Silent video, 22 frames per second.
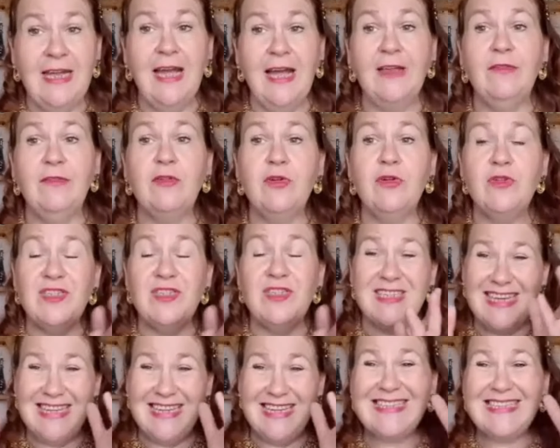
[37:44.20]
And, of course,
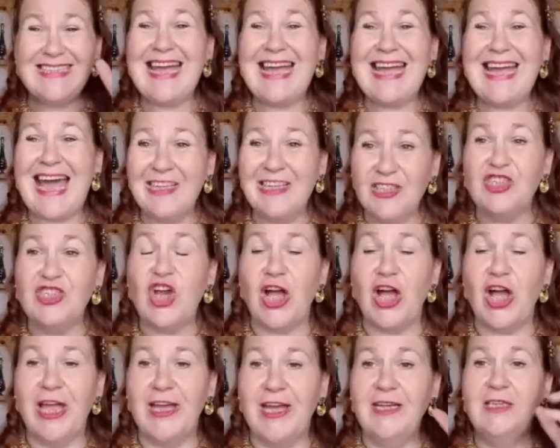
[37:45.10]
it is a gas
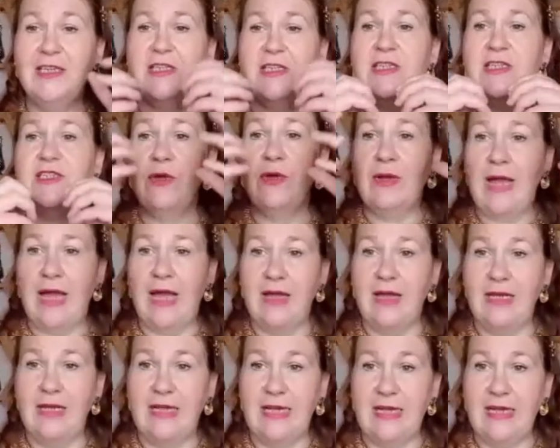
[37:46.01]
giant. So
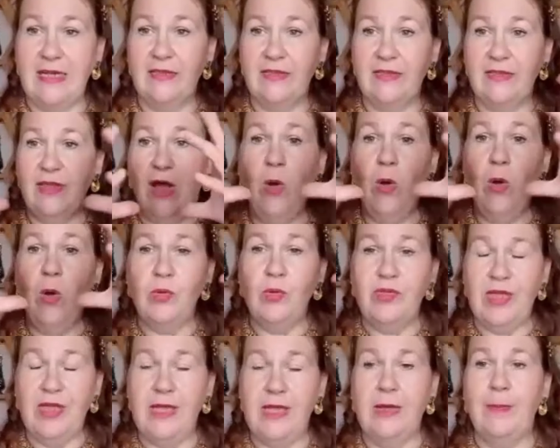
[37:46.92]
the whole
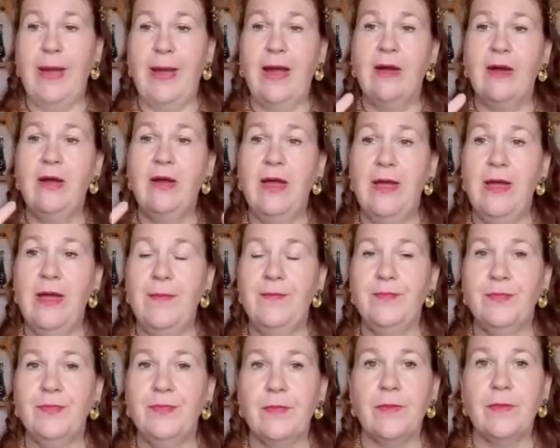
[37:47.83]
thing about
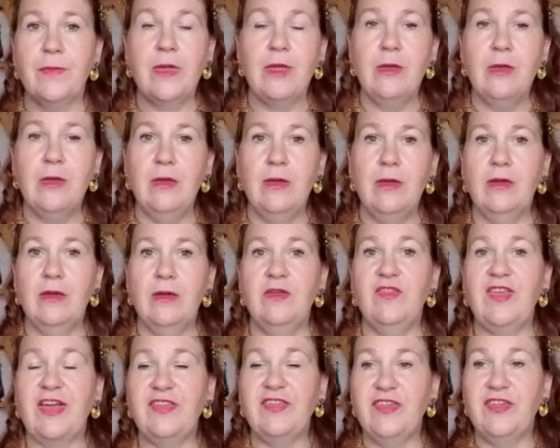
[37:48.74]

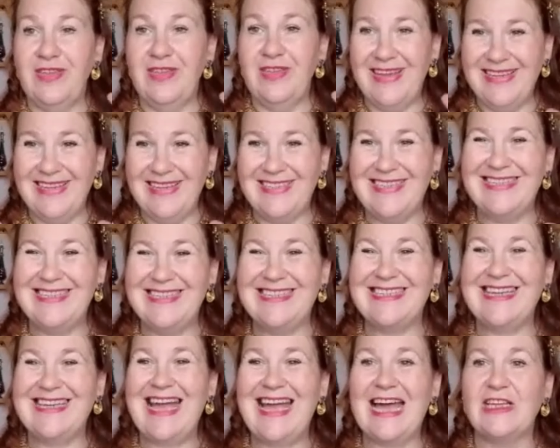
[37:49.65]
Saturn is it
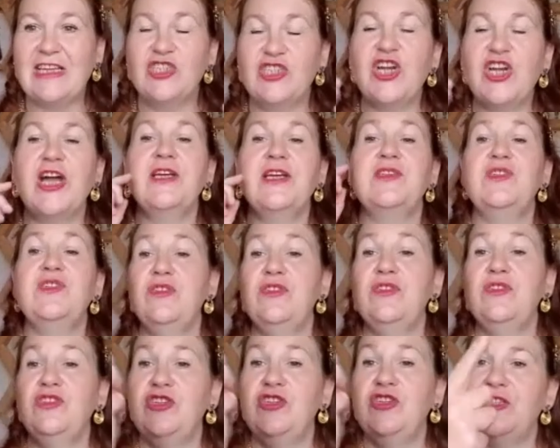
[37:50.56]
is a gas giant. So
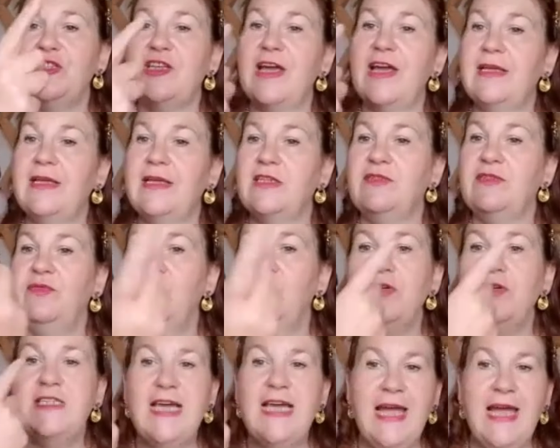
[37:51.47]
there's just like this
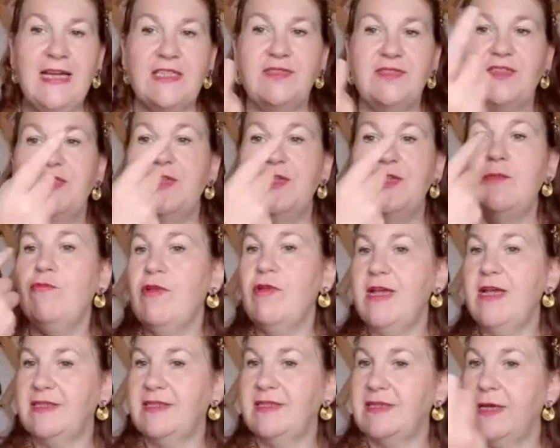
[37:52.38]
vortex, for some
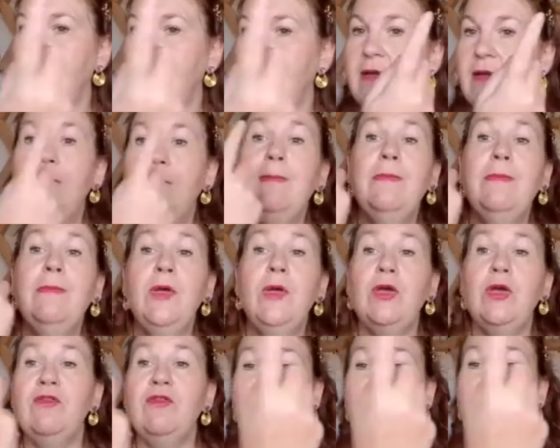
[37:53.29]
reason,
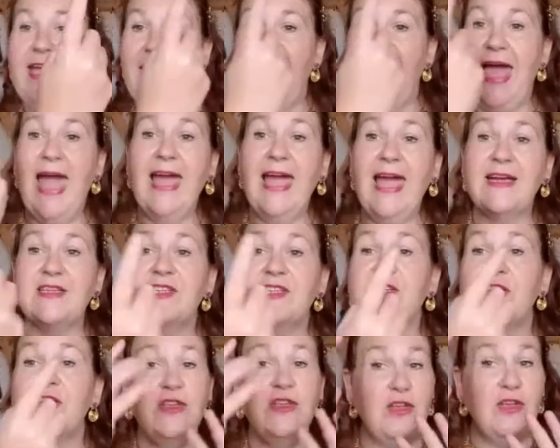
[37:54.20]
moving a
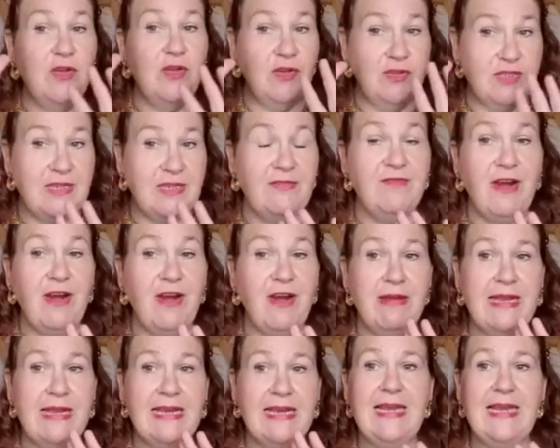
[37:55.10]
hexagon that you can see
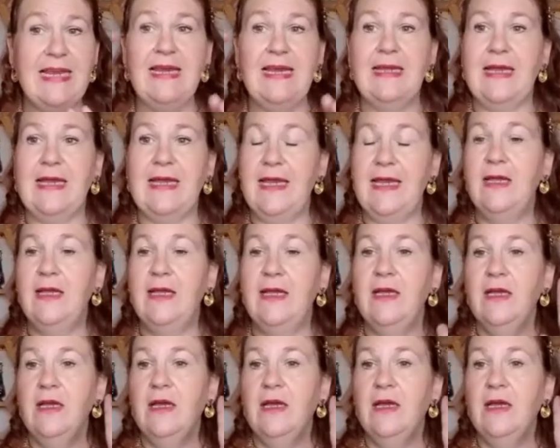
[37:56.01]
very clearly